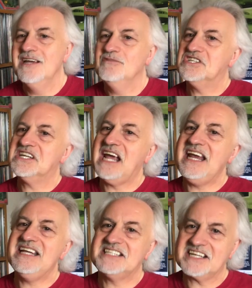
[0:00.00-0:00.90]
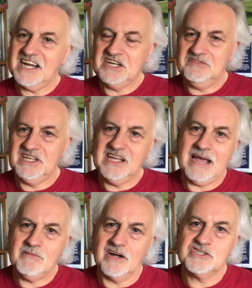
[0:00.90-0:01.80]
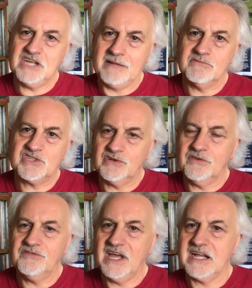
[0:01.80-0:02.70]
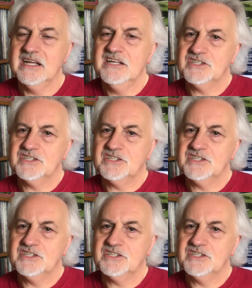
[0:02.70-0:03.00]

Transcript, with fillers: which again is a kind of M.R. James sort of thing.